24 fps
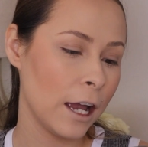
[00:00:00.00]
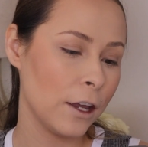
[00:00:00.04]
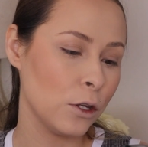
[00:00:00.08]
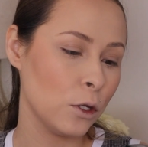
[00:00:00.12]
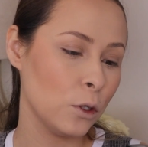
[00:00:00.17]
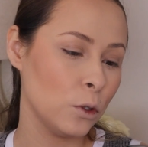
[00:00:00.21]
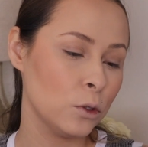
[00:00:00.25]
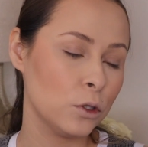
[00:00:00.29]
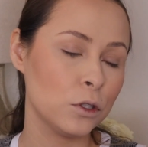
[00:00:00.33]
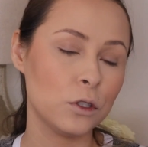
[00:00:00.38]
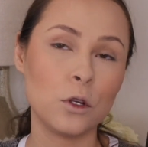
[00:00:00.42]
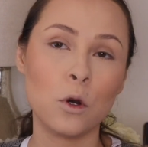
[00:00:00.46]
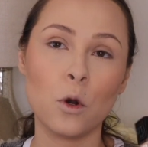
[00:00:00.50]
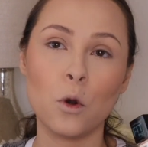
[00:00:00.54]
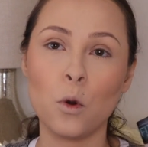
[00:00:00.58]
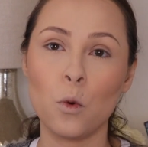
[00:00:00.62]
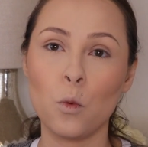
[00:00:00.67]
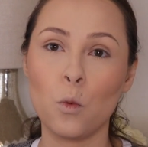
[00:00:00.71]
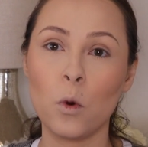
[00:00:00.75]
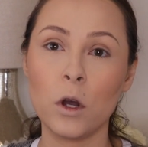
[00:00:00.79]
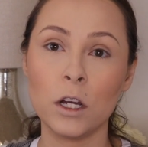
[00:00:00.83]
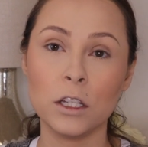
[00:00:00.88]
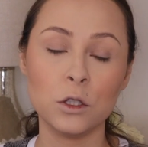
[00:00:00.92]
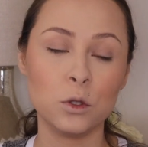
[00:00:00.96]
I use the
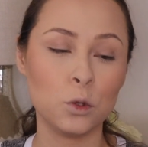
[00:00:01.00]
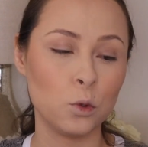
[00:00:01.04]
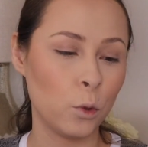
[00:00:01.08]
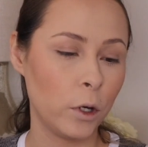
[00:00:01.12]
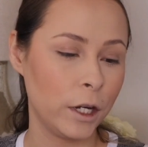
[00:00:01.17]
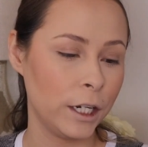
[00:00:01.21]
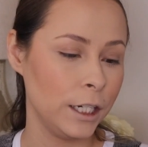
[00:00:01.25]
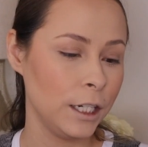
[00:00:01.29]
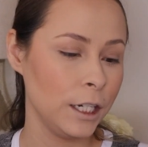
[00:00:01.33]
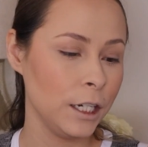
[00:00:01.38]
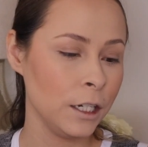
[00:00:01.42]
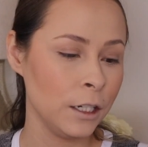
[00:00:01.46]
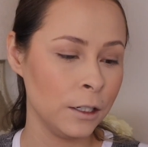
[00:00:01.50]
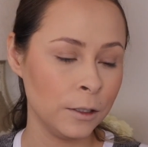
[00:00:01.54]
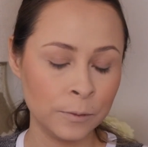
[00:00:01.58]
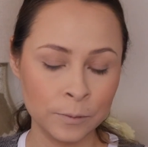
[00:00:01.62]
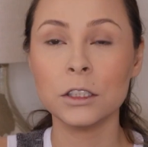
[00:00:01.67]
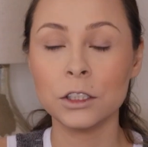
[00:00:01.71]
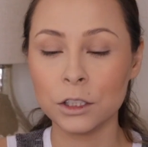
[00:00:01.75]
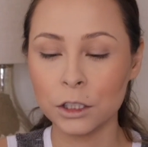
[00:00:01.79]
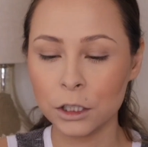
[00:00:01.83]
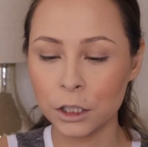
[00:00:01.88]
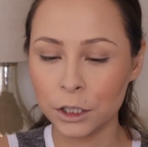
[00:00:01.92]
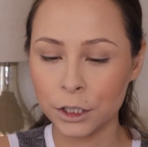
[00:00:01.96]
120.
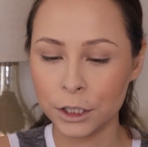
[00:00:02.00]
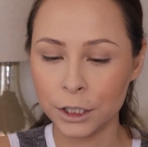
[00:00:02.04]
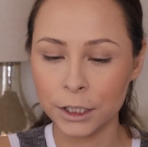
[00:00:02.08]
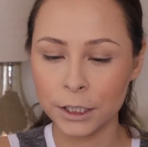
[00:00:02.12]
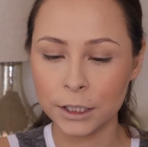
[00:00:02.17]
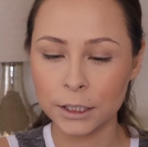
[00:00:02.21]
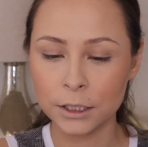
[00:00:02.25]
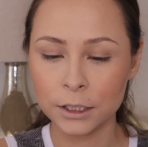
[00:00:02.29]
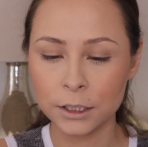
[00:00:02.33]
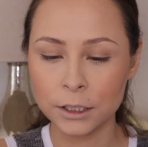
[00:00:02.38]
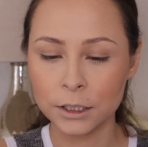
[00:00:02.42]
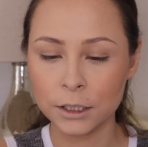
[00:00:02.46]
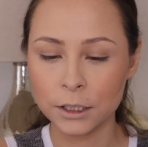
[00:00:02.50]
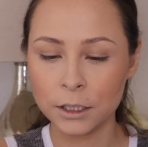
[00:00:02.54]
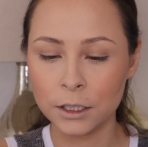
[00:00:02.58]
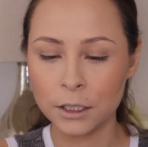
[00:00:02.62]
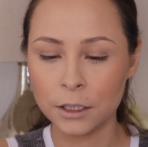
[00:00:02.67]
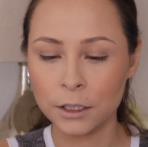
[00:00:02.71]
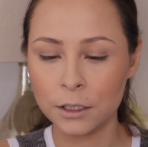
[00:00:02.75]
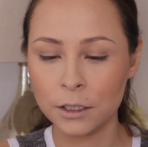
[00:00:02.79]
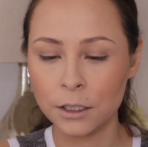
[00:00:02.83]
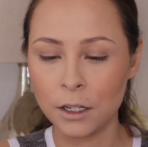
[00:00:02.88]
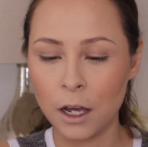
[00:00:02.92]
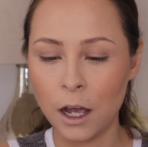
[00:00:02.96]
Concealer, it's
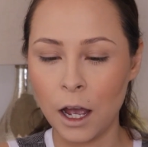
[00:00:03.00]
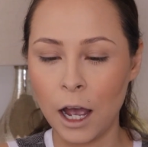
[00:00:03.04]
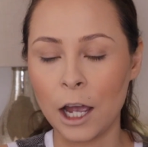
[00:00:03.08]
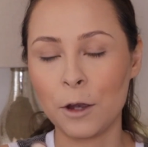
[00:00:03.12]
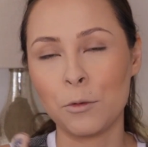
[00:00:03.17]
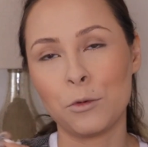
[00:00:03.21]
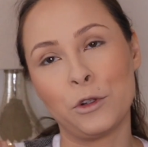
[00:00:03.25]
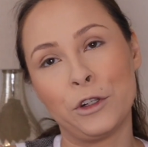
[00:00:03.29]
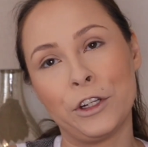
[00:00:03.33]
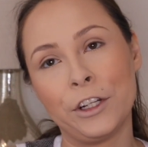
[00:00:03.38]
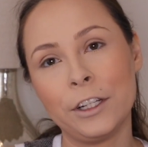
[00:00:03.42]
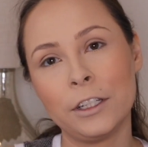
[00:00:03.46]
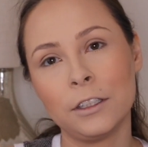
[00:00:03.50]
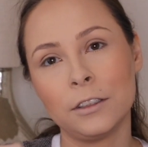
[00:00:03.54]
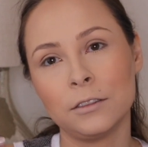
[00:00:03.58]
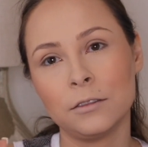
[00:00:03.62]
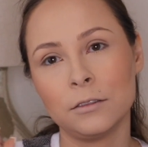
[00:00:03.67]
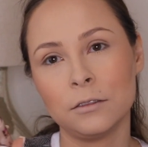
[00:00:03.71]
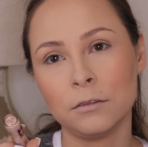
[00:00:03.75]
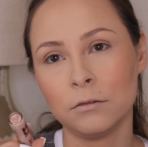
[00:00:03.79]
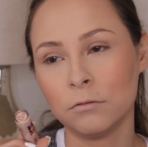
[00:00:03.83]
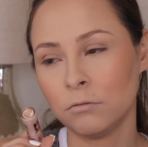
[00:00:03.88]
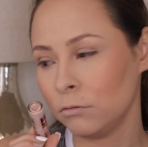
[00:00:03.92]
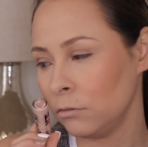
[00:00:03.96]
Ivory.
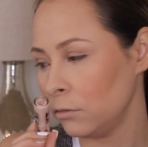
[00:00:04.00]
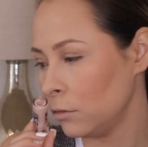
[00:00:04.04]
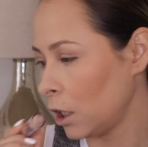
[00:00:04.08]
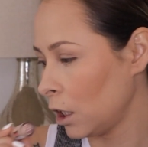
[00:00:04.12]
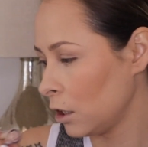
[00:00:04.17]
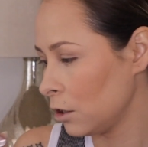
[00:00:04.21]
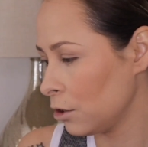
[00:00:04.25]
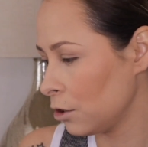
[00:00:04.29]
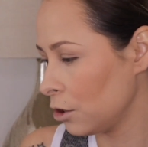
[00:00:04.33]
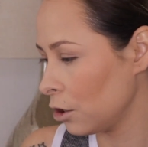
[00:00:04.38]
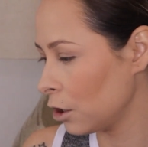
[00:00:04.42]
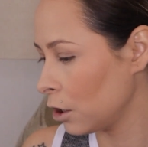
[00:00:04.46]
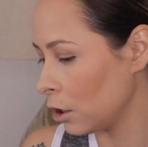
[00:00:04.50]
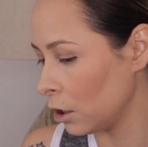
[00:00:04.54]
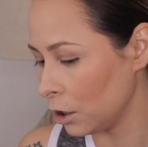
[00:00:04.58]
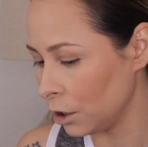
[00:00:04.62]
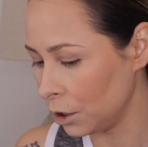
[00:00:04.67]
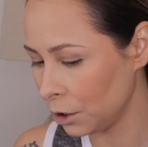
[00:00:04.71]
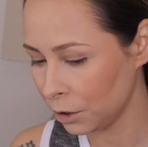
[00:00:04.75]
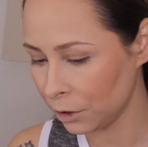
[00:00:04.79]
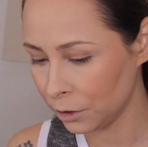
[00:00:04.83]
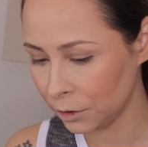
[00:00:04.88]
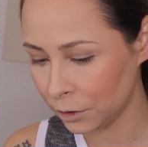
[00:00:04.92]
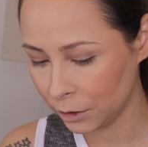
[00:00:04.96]
That's the
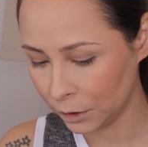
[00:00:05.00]
color.